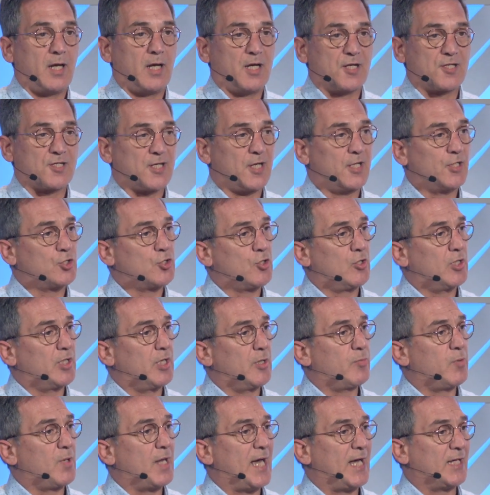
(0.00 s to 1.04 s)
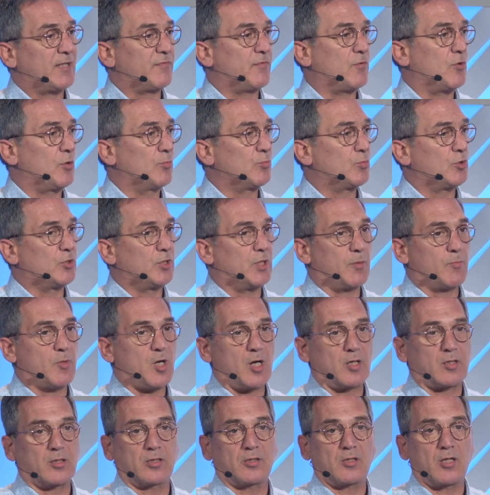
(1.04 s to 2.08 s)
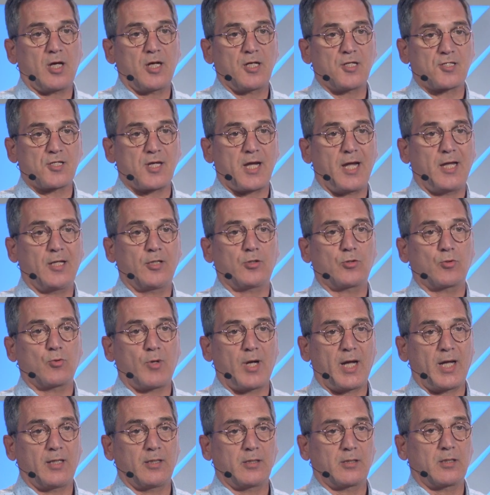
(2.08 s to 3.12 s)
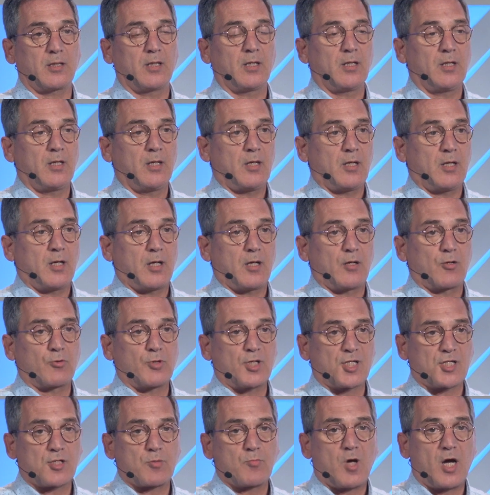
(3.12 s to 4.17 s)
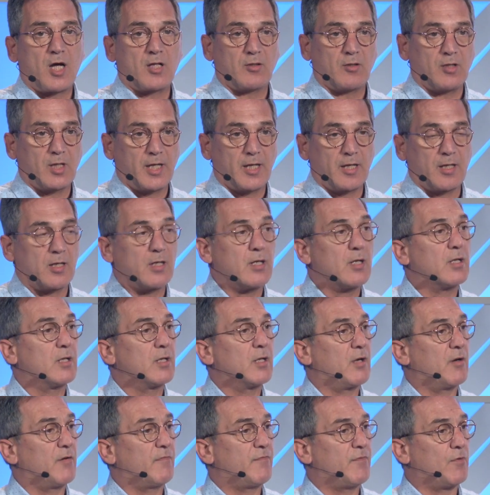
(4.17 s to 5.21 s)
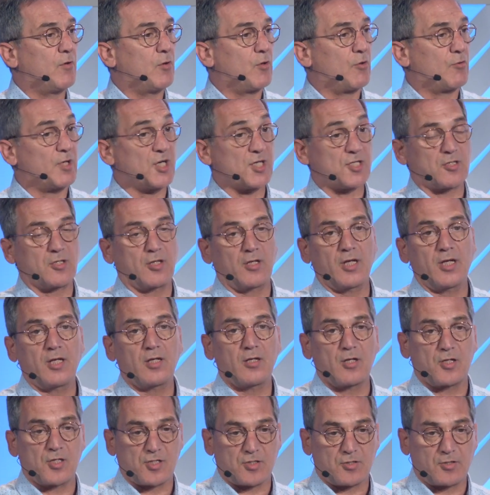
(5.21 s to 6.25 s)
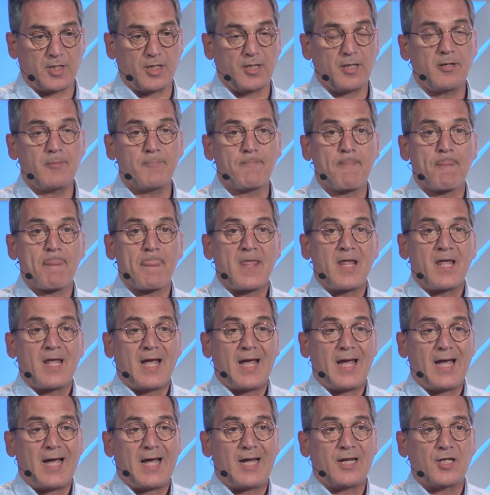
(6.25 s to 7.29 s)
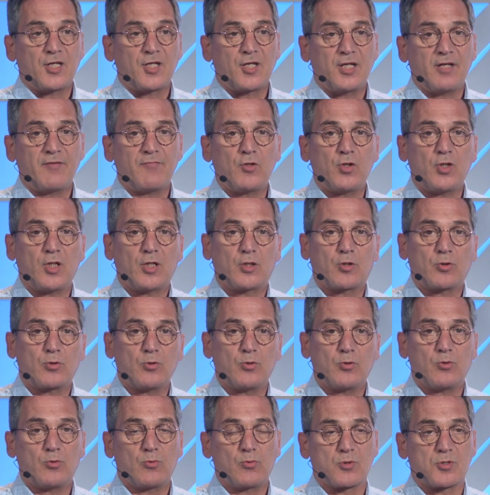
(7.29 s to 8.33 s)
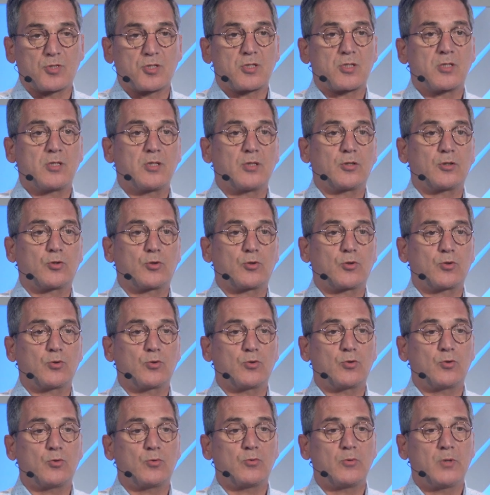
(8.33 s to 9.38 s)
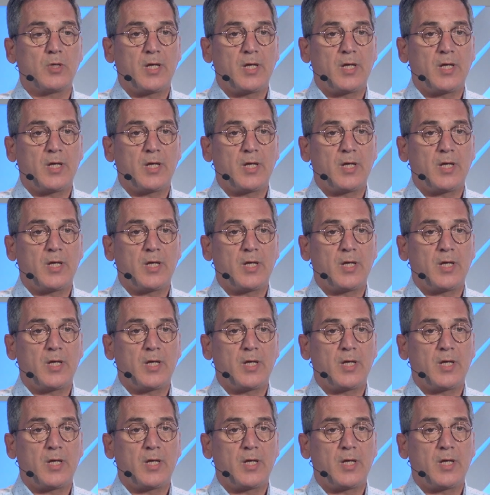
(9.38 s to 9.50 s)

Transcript: essentially a platform to democratize end-to-end risk modeling for rest of the industry and give you the tools to